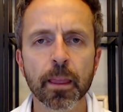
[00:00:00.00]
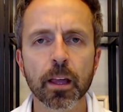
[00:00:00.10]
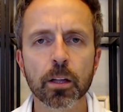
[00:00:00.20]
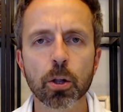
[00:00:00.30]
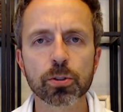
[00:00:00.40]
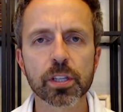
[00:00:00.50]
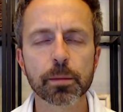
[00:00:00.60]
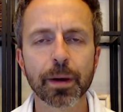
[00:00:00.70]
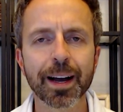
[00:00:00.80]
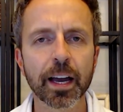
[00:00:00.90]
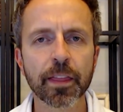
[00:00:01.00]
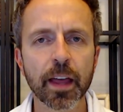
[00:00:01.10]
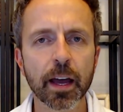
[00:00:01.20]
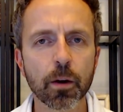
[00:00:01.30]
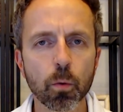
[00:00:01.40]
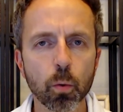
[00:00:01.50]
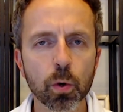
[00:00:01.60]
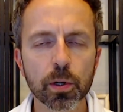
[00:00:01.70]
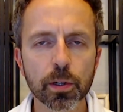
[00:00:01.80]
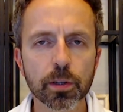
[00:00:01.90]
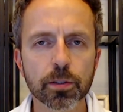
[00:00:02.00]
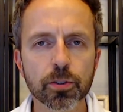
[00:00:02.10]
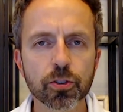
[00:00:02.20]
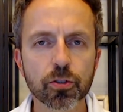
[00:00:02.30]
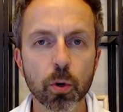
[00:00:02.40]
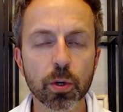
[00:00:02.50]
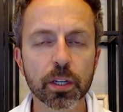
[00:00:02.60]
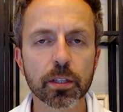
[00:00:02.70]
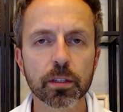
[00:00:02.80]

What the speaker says: Closely behind that were stroke,